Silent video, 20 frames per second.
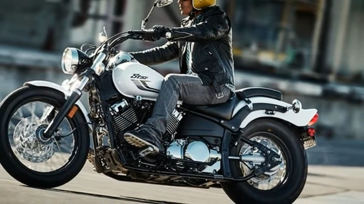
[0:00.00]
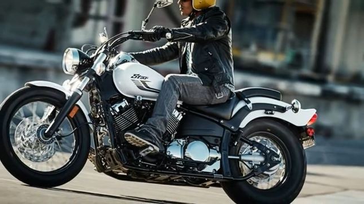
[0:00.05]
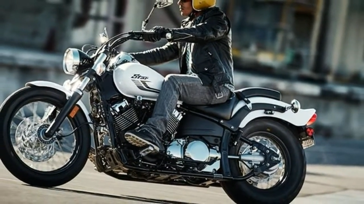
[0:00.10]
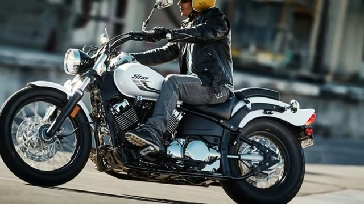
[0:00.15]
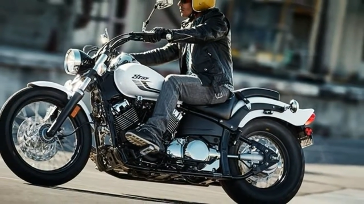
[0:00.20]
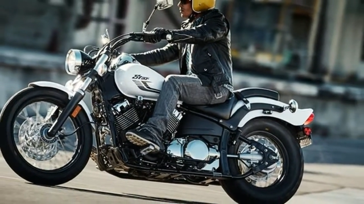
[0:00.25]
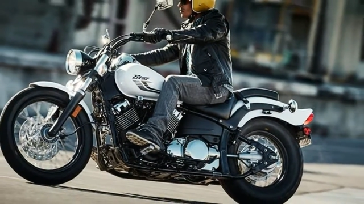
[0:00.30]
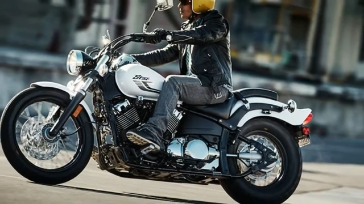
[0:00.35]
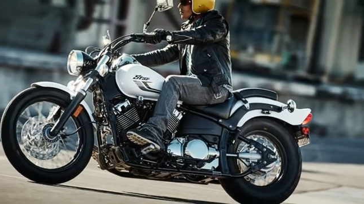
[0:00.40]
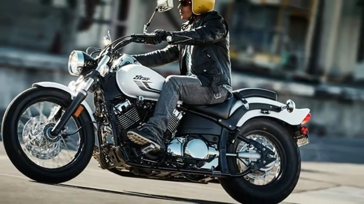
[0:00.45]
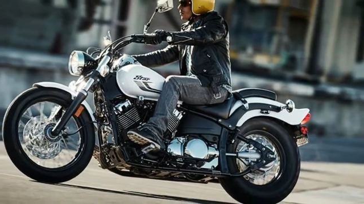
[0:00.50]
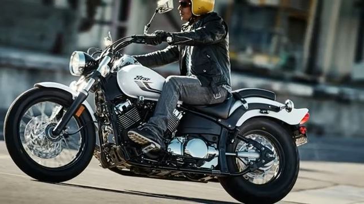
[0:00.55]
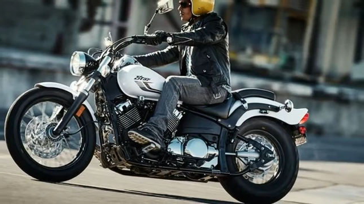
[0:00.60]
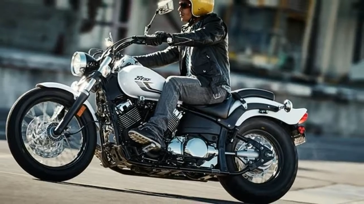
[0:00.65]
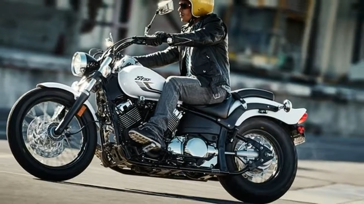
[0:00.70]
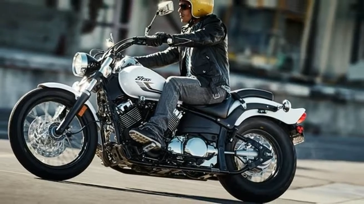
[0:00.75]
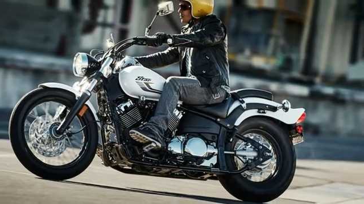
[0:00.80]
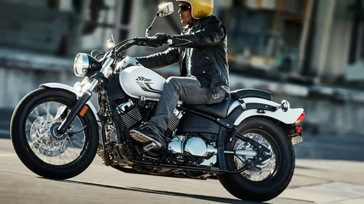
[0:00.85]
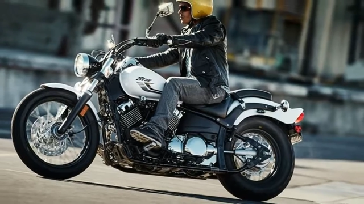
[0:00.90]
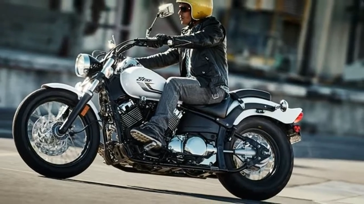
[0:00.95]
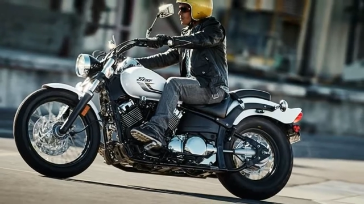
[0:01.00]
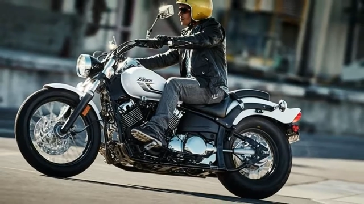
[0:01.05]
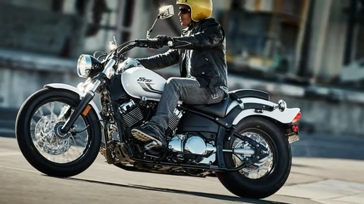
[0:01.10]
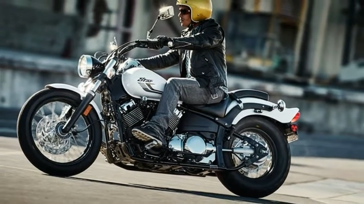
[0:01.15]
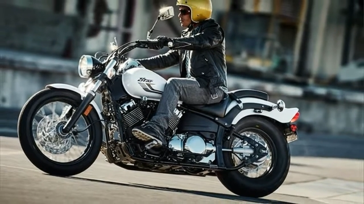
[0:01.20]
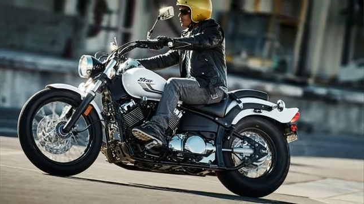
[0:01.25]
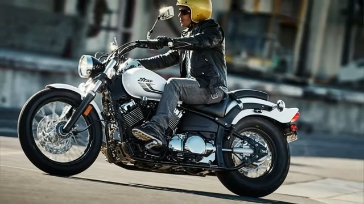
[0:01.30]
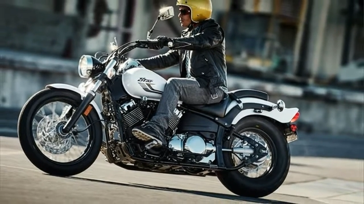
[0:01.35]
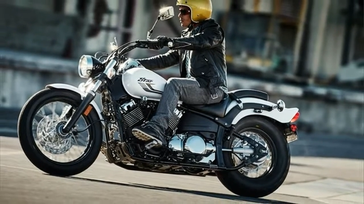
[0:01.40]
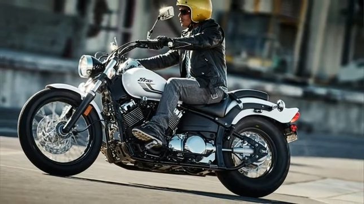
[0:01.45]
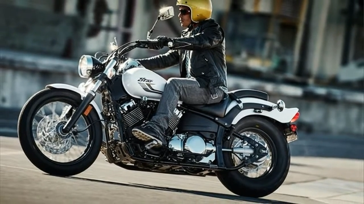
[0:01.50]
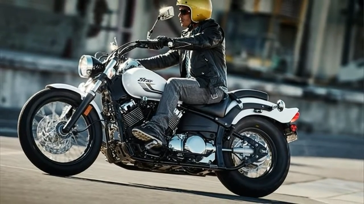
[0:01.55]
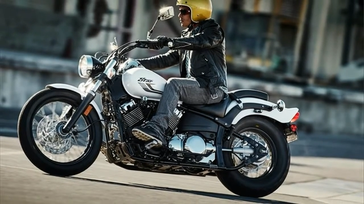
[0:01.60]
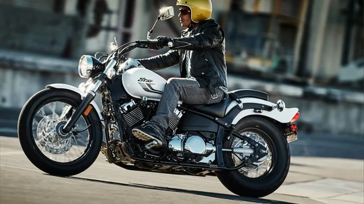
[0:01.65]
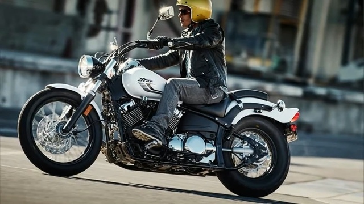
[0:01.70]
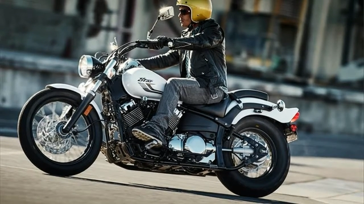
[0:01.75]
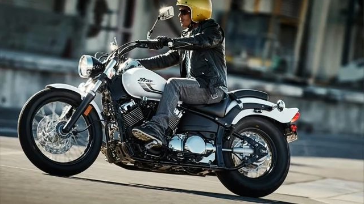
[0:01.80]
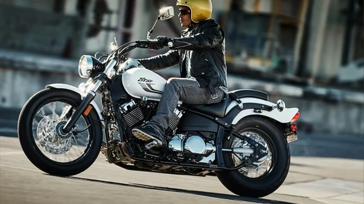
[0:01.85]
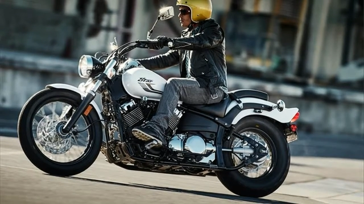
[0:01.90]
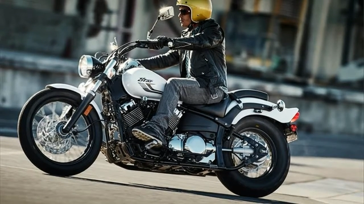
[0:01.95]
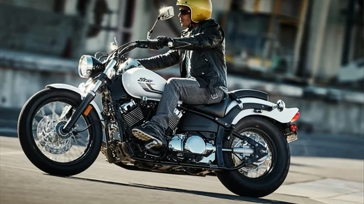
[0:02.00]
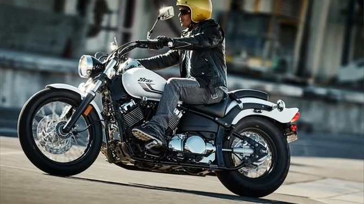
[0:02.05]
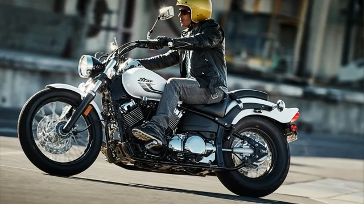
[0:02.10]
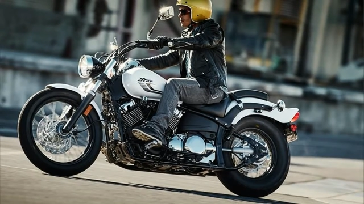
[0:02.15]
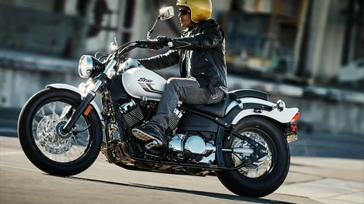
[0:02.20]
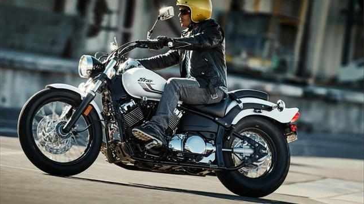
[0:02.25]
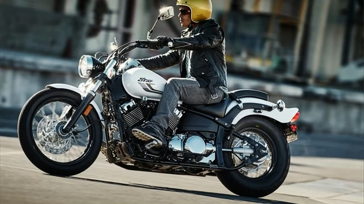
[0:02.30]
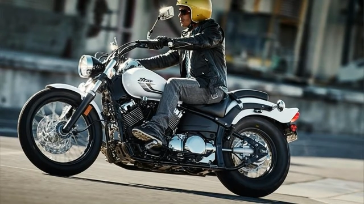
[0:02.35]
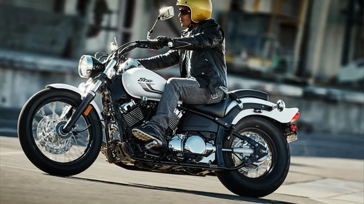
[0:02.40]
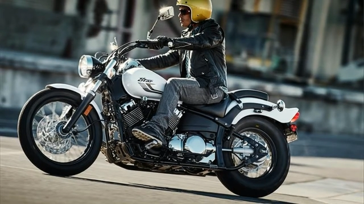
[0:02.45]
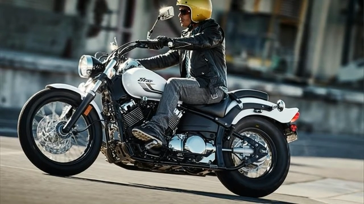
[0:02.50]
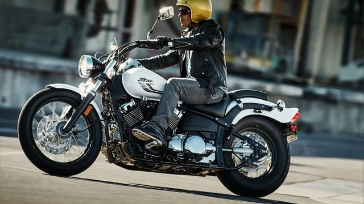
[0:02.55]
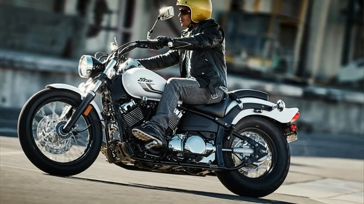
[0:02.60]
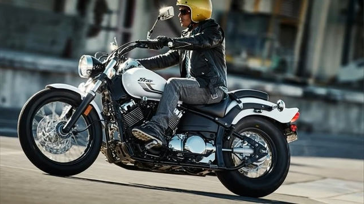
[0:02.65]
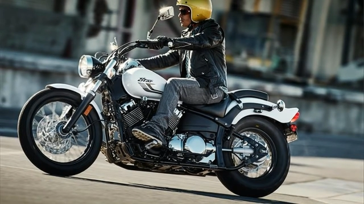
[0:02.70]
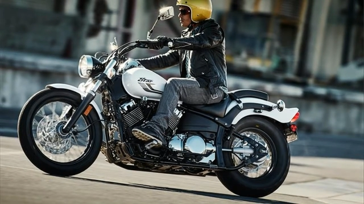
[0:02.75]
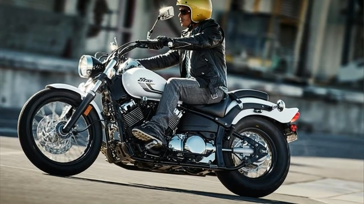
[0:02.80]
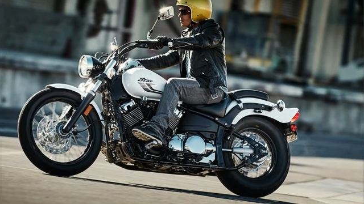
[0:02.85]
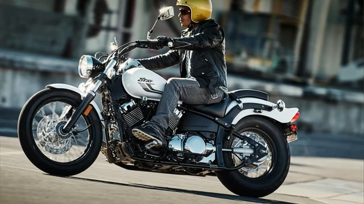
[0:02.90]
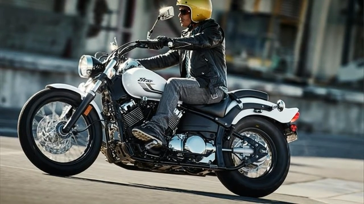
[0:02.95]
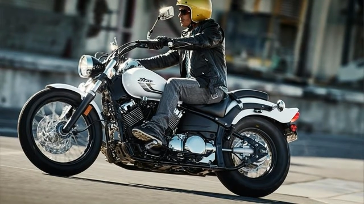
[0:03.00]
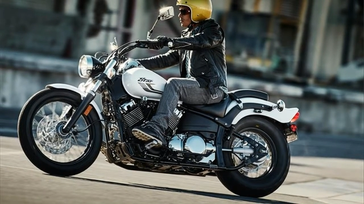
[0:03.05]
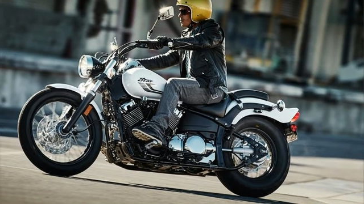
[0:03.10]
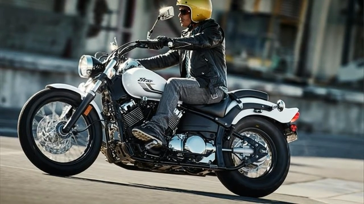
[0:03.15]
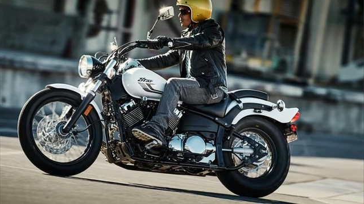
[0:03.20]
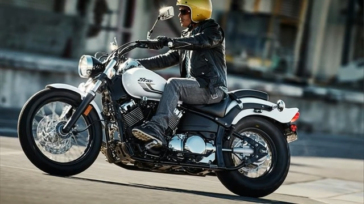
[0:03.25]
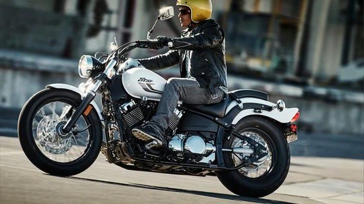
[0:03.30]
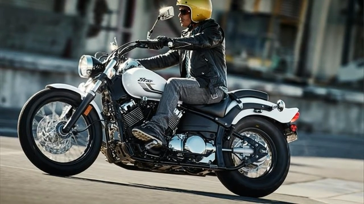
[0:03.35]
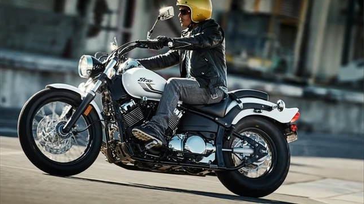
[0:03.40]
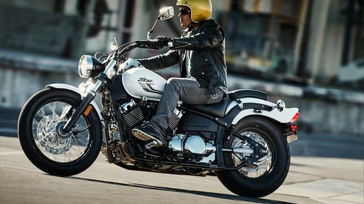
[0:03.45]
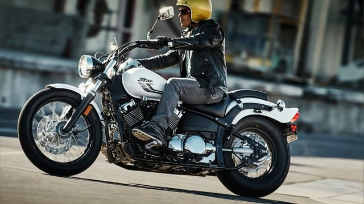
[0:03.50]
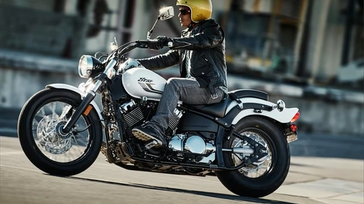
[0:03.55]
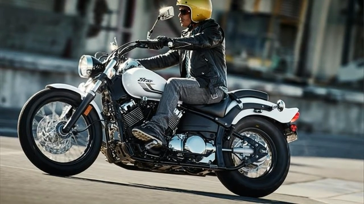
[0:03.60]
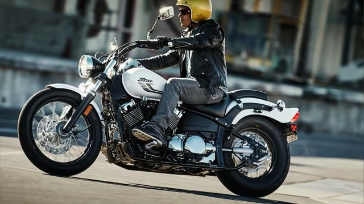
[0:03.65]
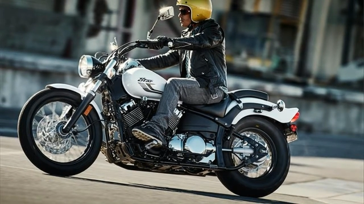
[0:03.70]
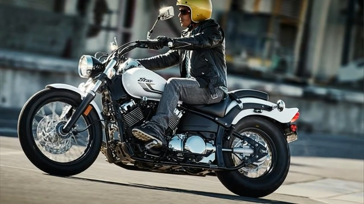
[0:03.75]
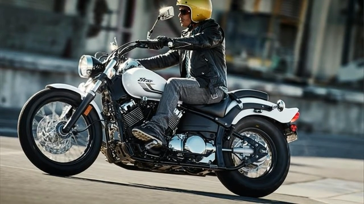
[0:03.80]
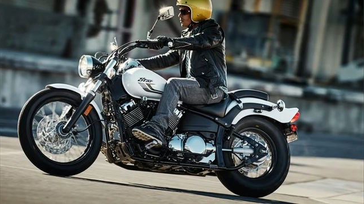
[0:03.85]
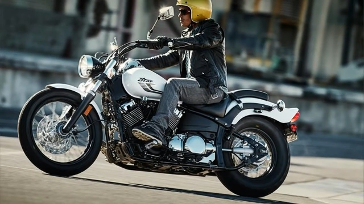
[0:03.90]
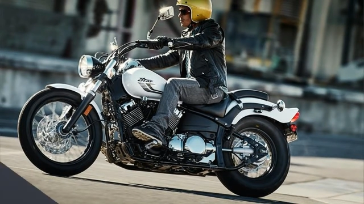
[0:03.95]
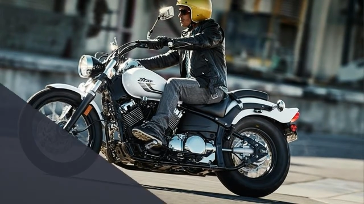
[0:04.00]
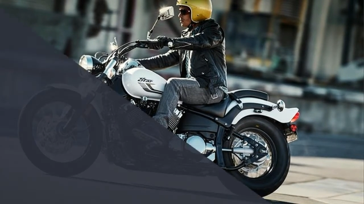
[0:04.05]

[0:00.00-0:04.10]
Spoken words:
No face is visible, so there are no lips to read.